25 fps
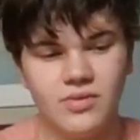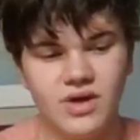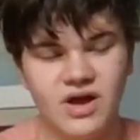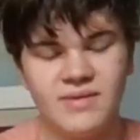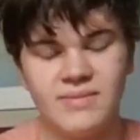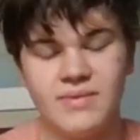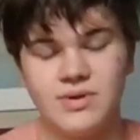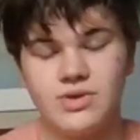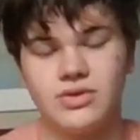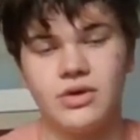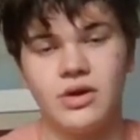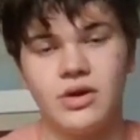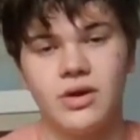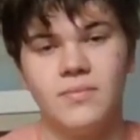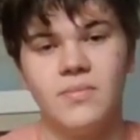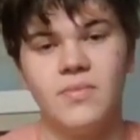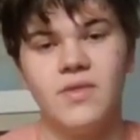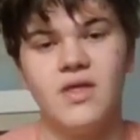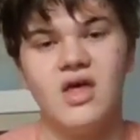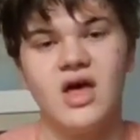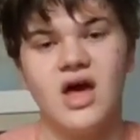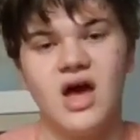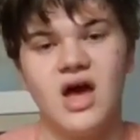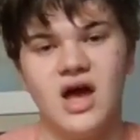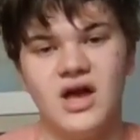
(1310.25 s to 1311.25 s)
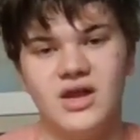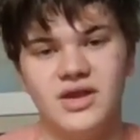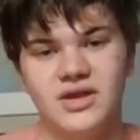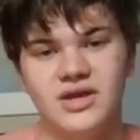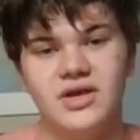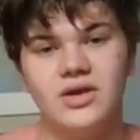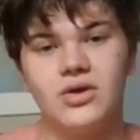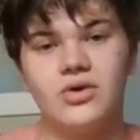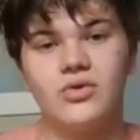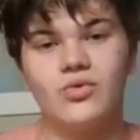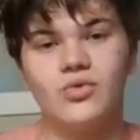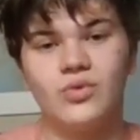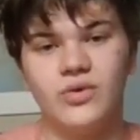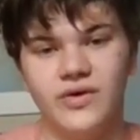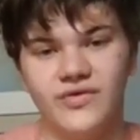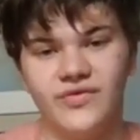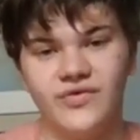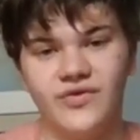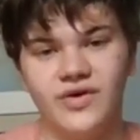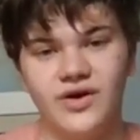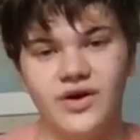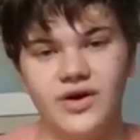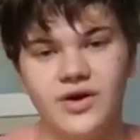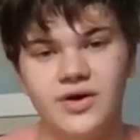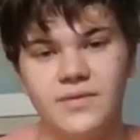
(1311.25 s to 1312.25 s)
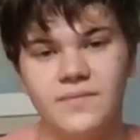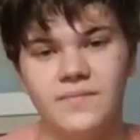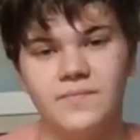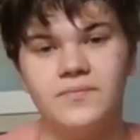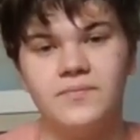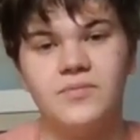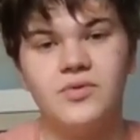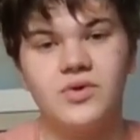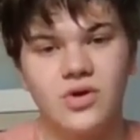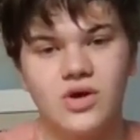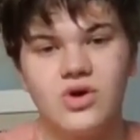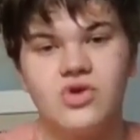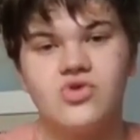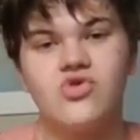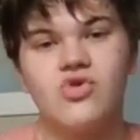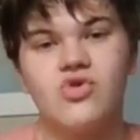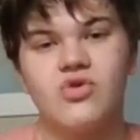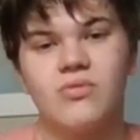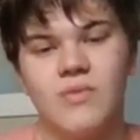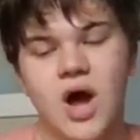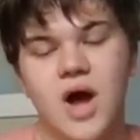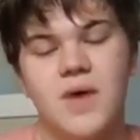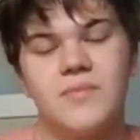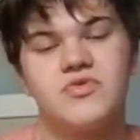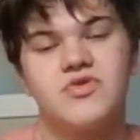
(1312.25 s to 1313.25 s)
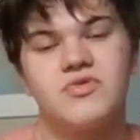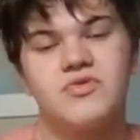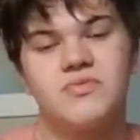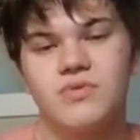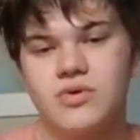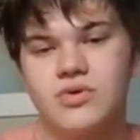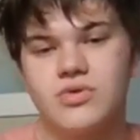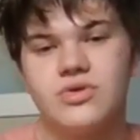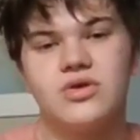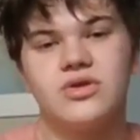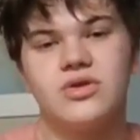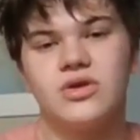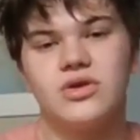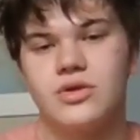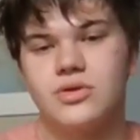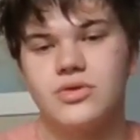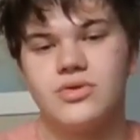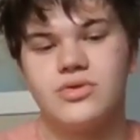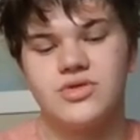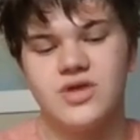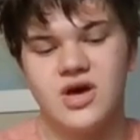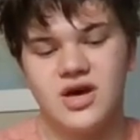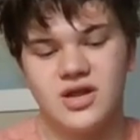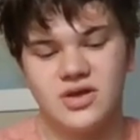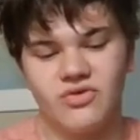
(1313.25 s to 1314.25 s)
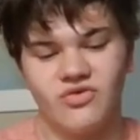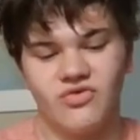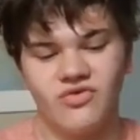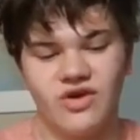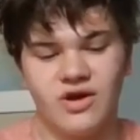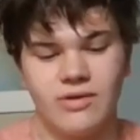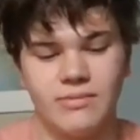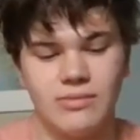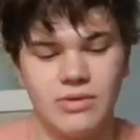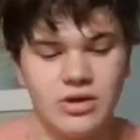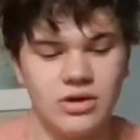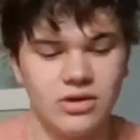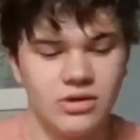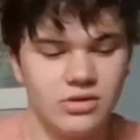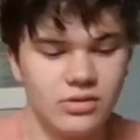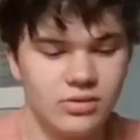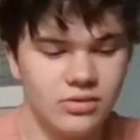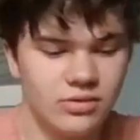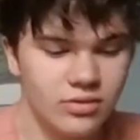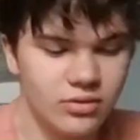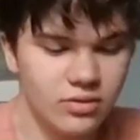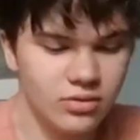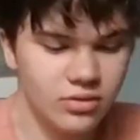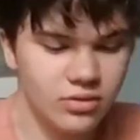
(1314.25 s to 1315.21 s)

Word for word: I messed it up. I need a refund because your mom's pussy doesn't satisfy me.